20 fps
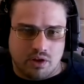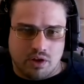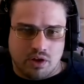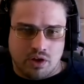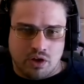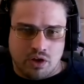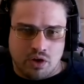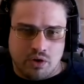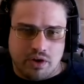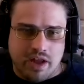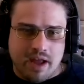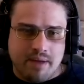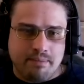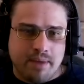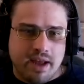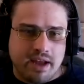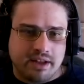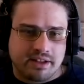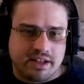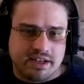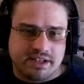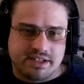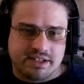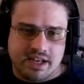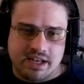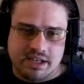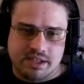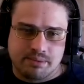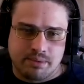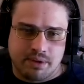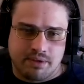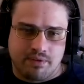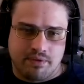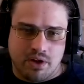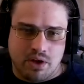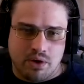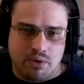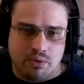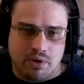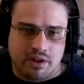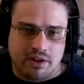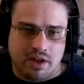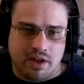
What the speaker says: you can make distance between you and the